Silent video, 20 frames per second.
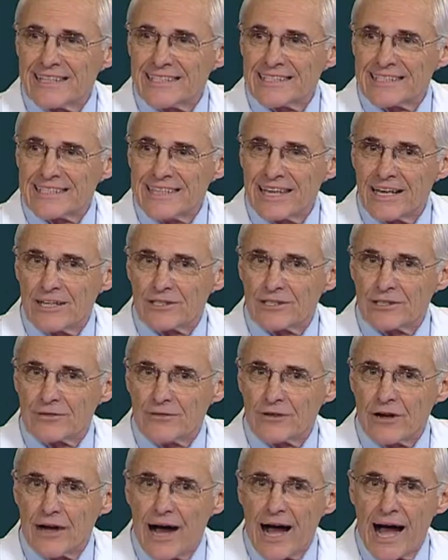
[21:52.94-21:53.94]
cells of
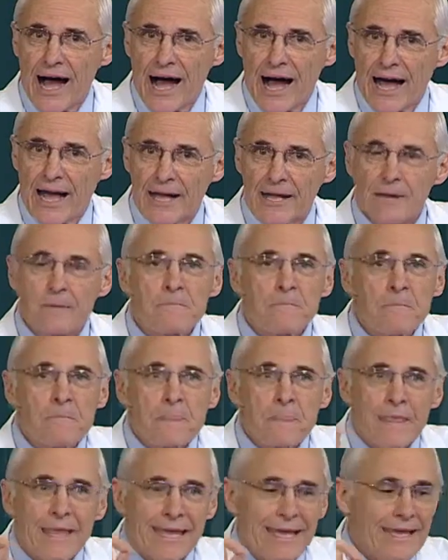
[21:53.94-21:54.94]
your eye.
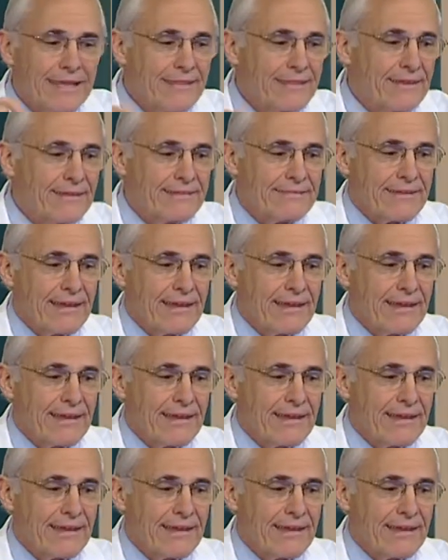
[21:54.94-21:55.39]
In this